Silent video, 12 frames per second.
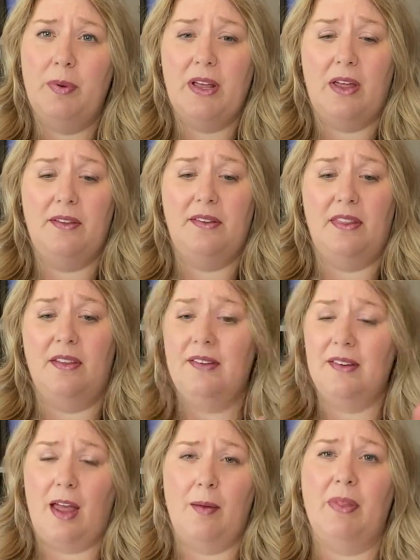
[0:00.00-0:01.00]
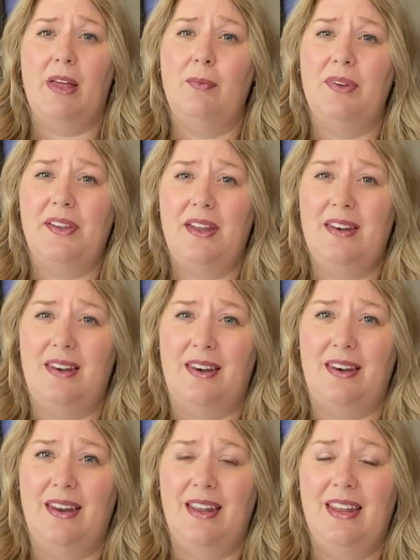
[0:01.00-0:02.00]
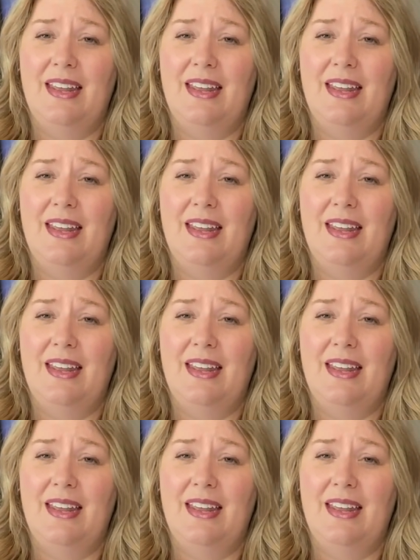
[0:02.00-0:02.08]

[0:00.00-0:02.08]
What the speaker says: because this timeline was hidden,